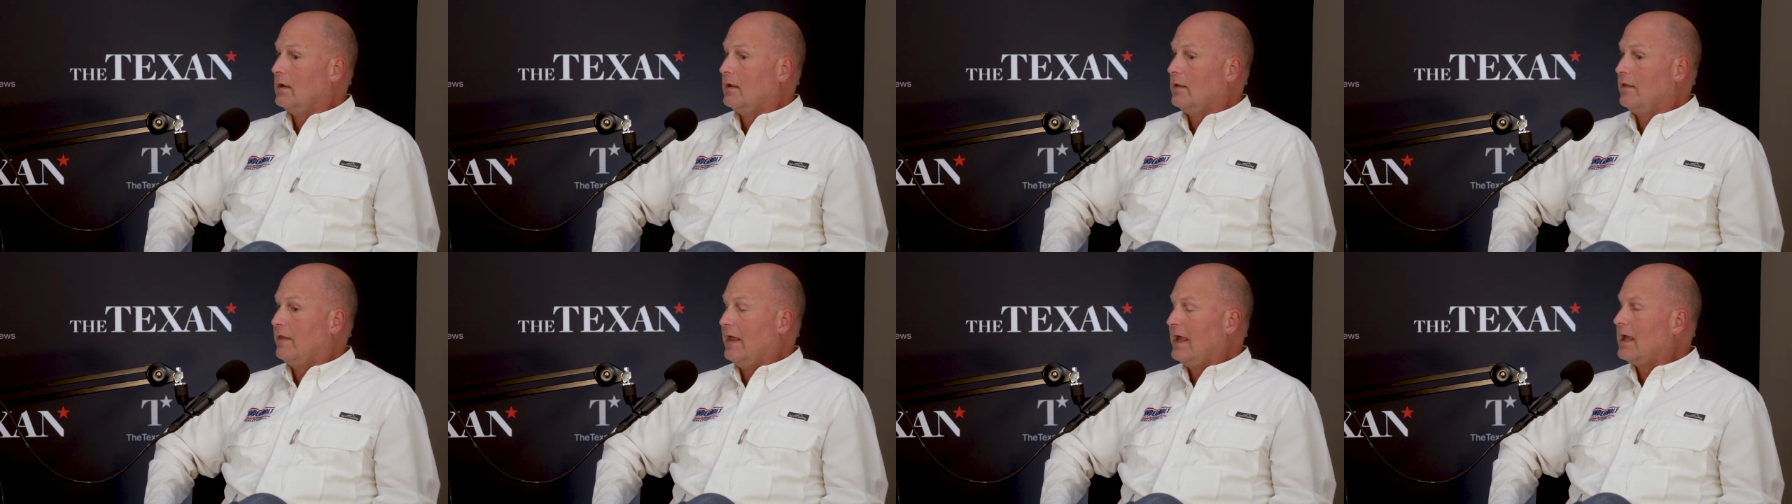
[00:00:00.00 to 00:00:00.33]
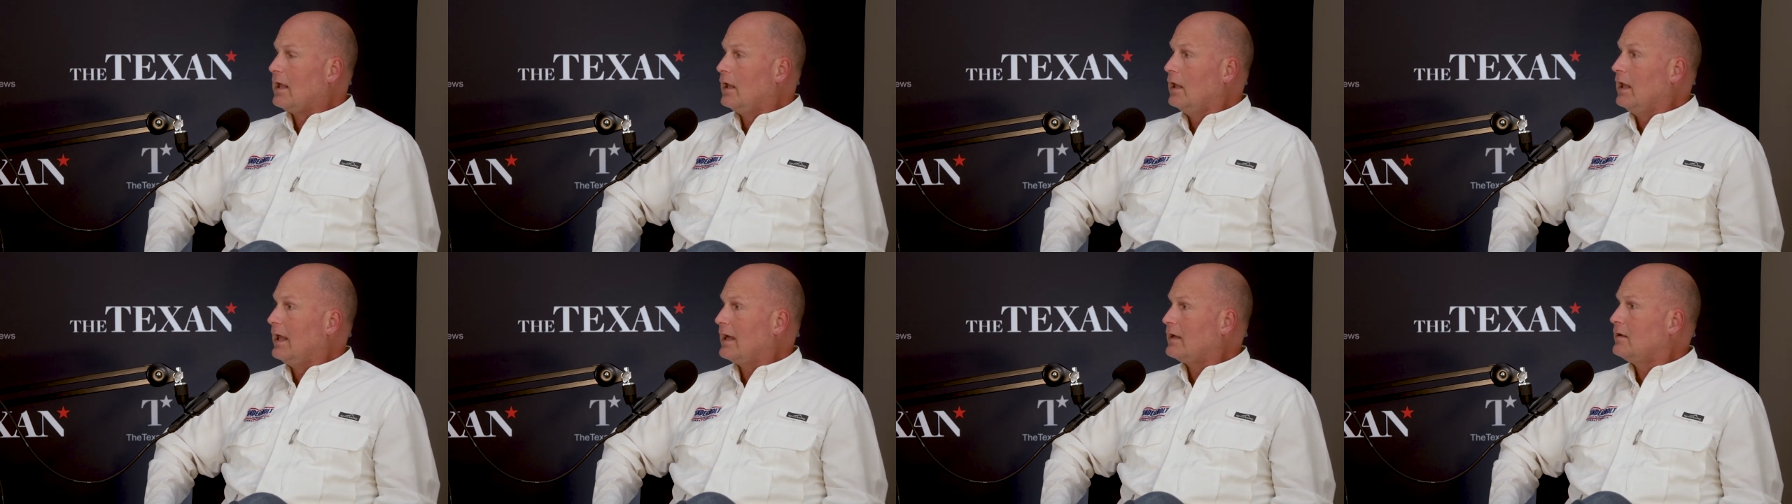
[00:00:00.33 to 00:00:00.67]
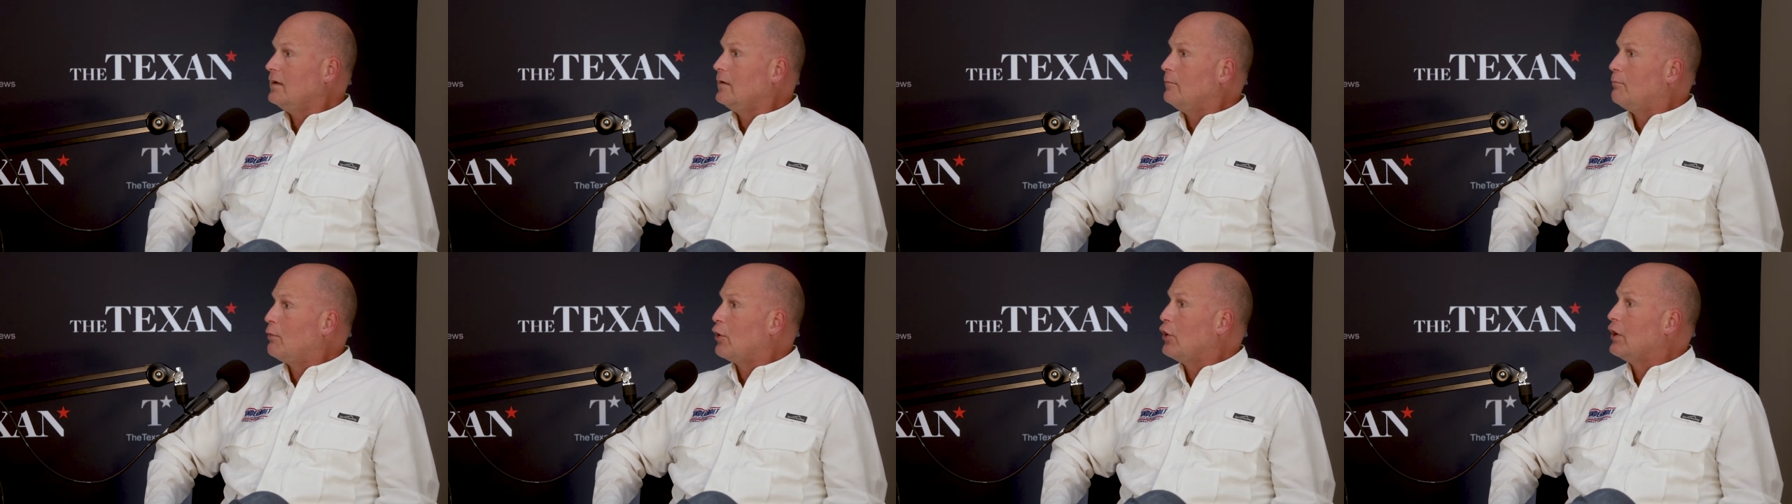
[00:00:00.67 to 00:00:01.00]
they
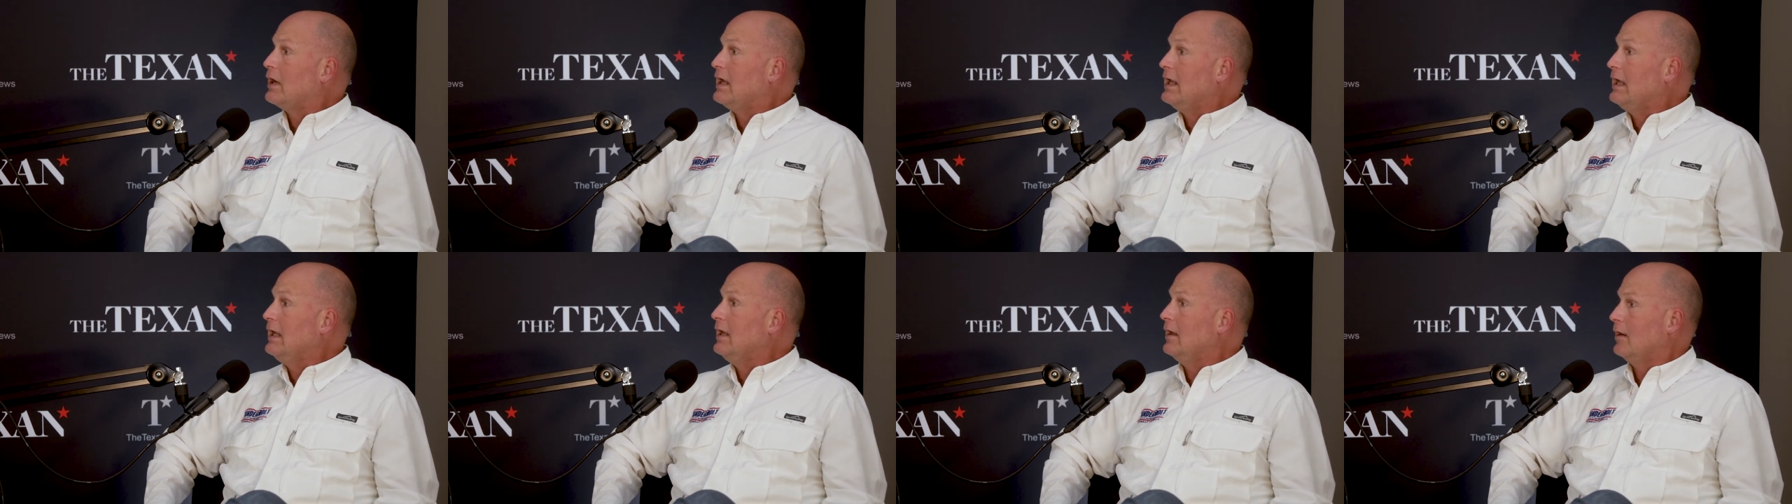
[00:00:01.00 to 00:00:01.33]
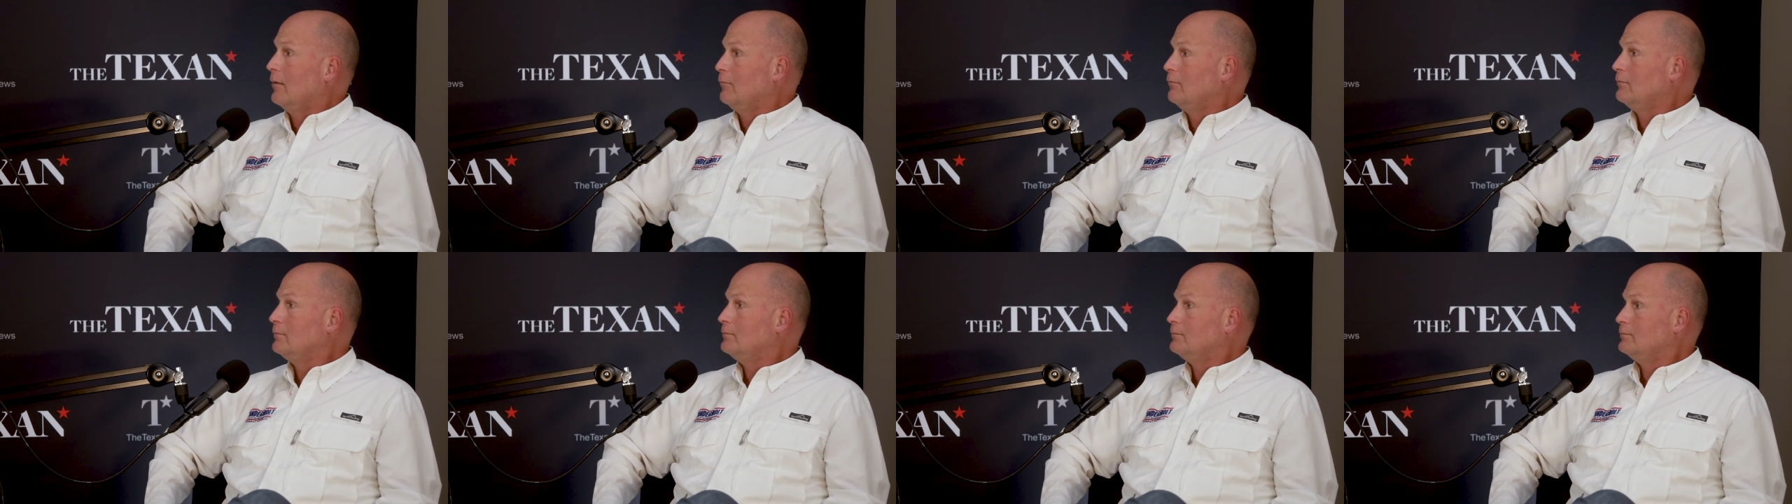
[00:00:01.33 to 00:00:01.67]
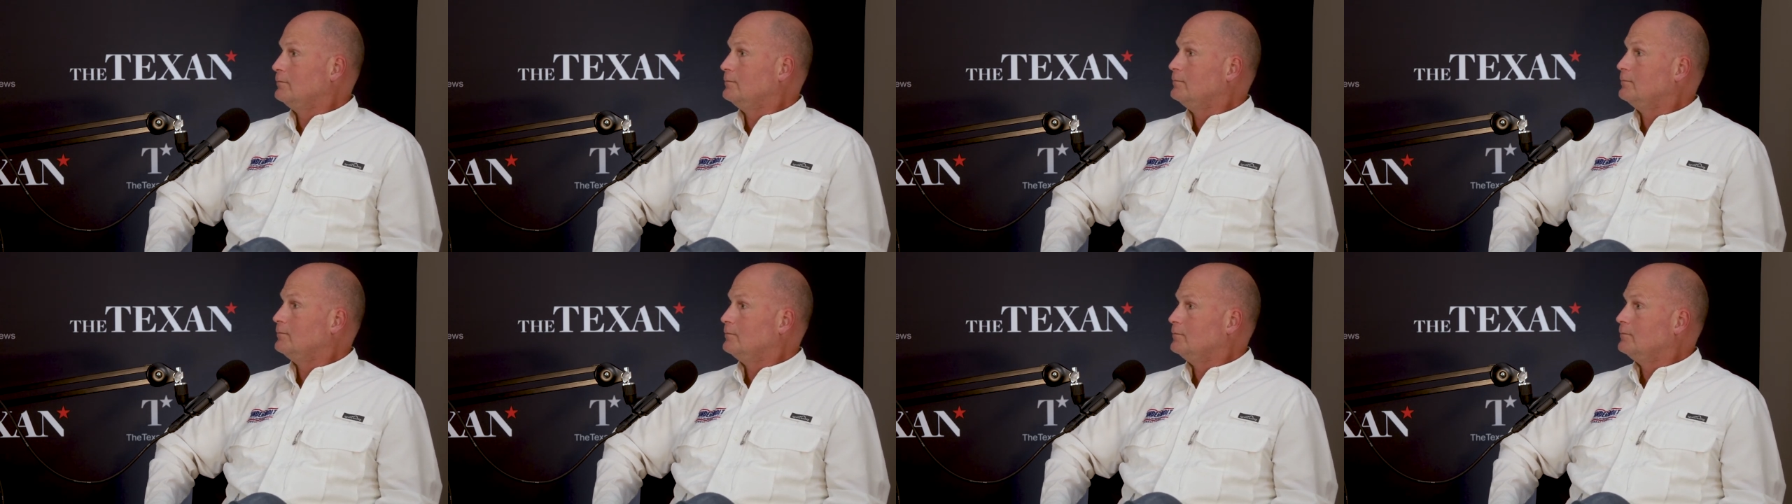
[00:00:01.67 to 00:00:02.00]
collected per diem
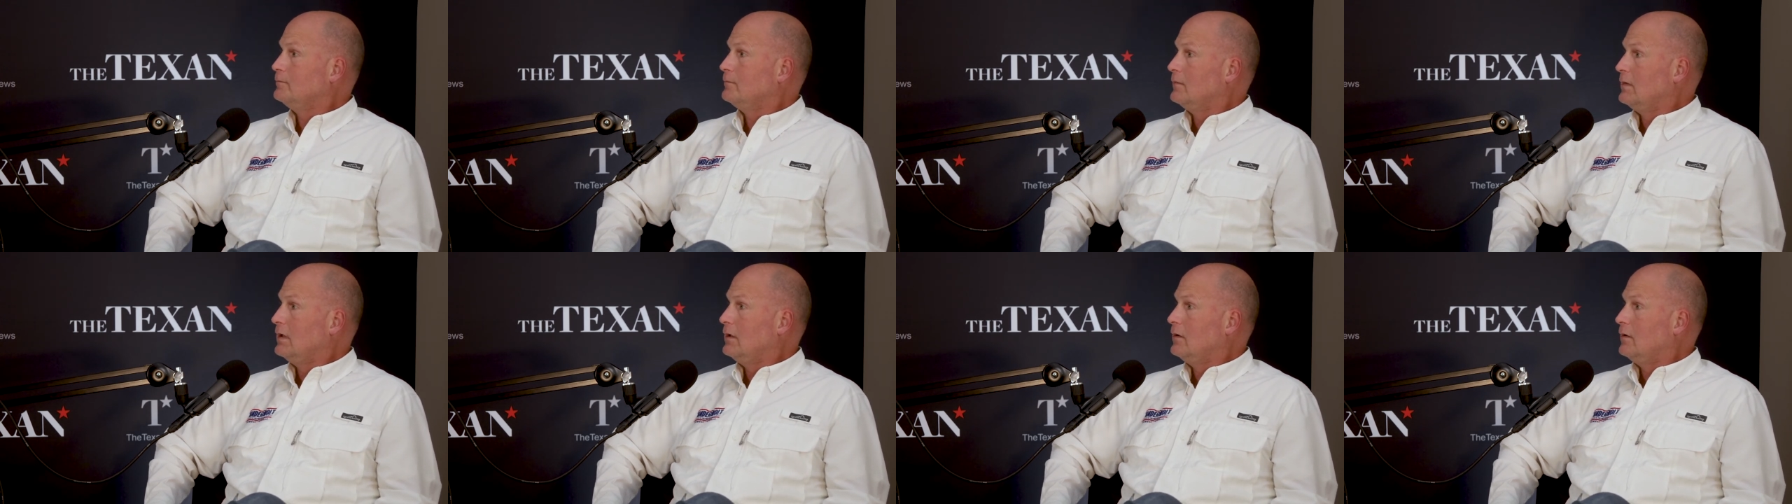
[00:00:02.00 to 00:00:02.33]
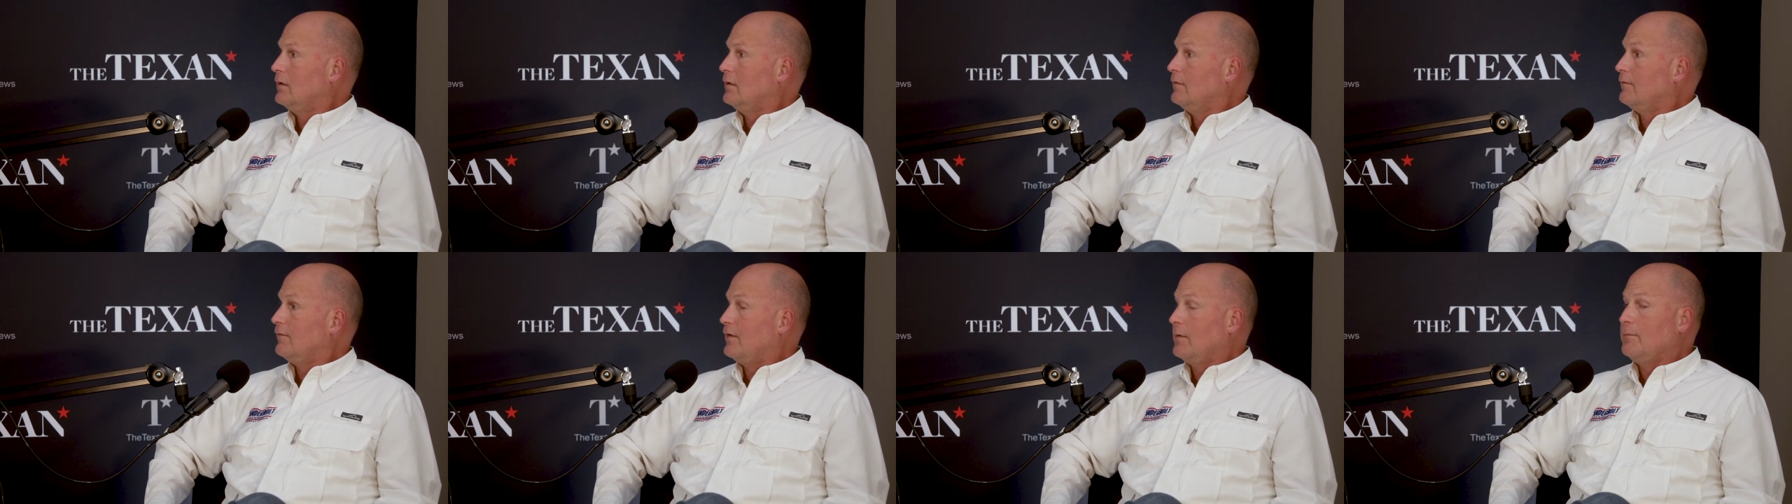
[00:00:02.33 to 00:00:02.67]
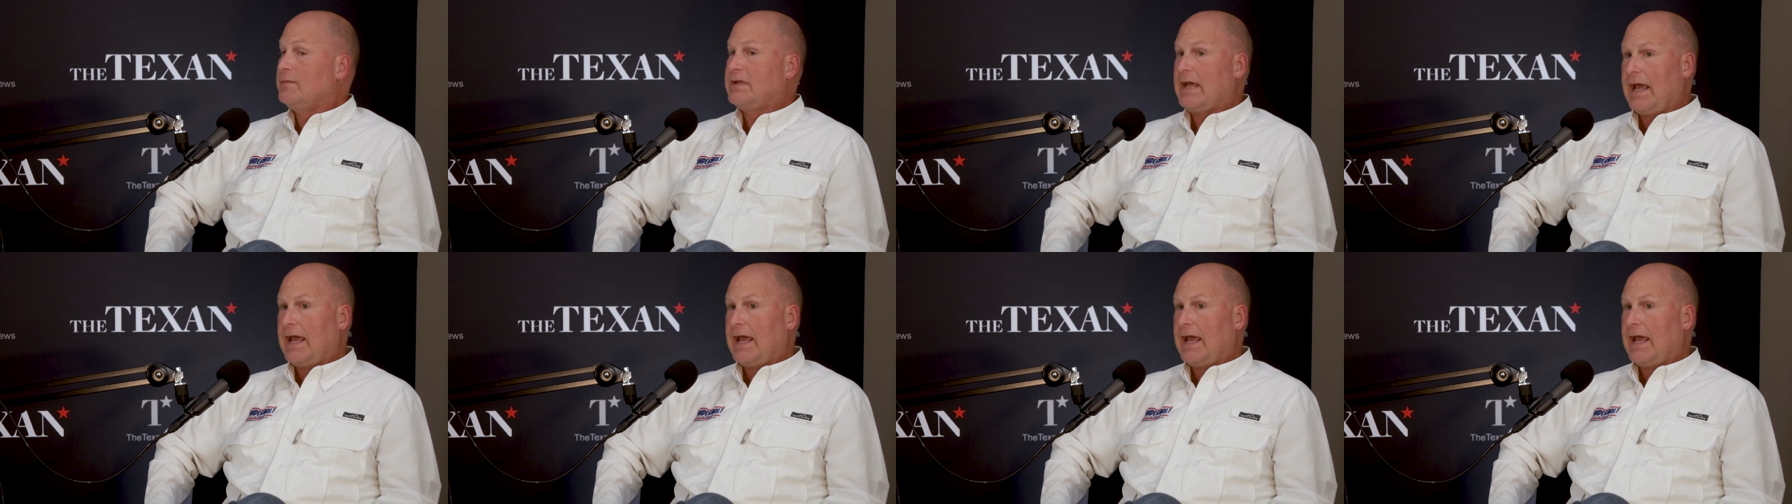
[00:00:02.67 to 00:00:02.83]
from